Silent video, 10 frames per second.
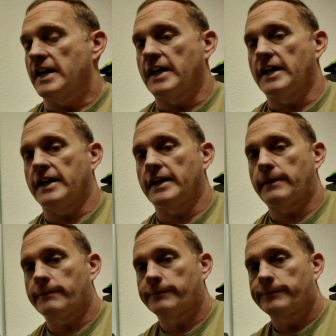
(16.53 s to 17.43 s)

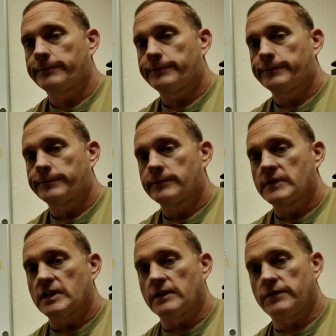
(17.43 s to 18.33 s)
And
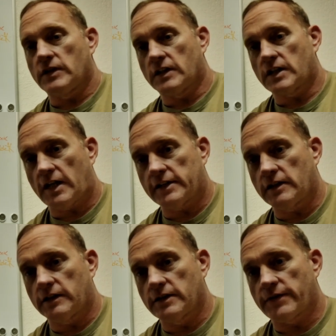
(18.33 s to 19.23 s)
if you caught
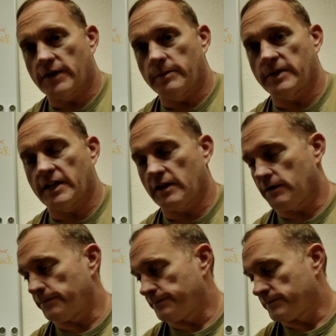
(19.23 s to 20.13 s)
it on the
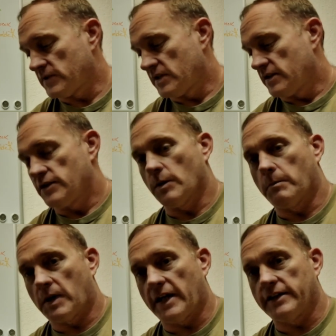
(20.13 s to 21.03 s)
thumbnail, you
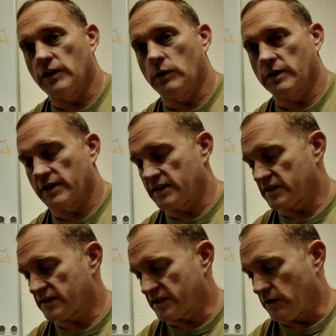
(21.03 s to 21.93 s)
might know where
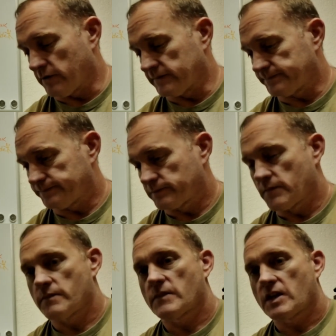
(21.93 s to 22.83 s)
this is going.
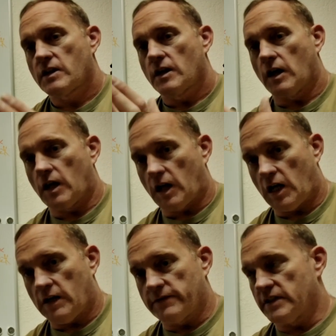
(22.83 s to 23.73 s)

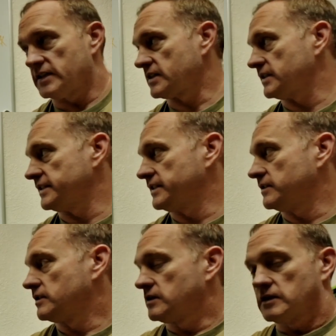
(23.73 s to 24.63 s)

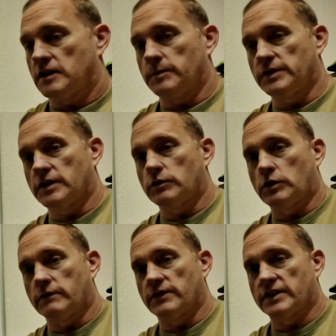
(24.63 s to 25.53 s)
Obviously, I'm going to
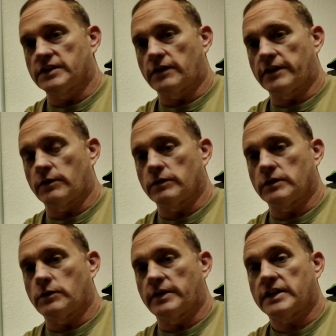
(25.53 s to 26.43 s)
go over the target
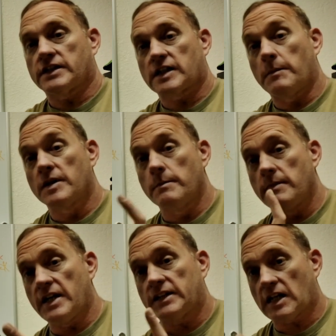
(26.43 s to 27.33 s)
real quick because I'm going to
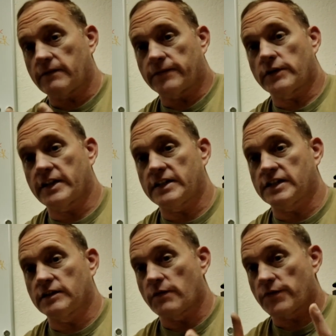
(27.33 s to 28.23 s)
make that
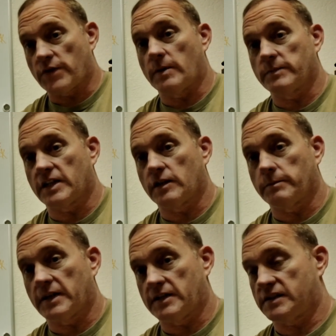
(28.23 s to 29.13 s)
phrase in the thumbnail
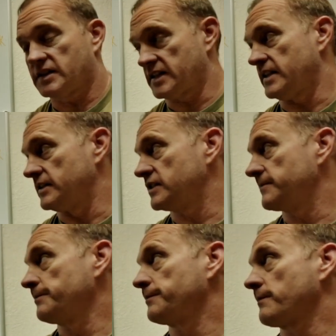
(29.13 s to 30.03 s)
make
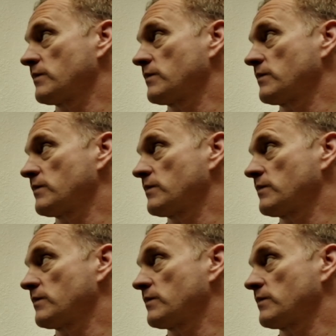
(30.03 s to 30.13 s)
sense.